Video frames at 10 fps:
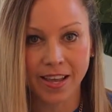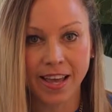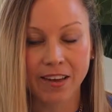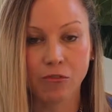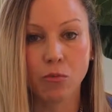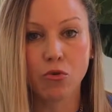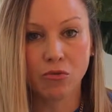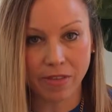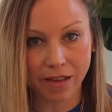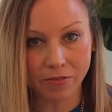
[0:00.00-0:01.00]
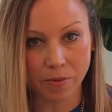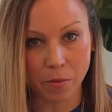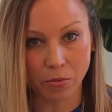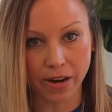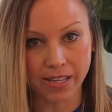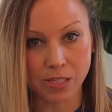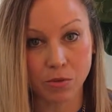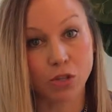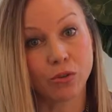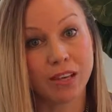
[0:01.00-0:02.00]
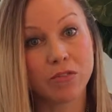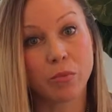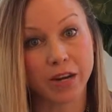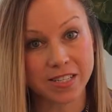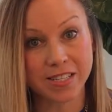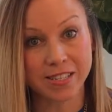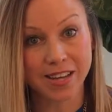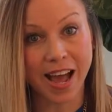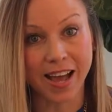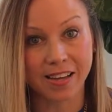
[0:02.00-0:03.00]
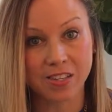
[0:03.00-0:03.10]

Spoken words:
and remove that from the breast, but you leave the breast intact.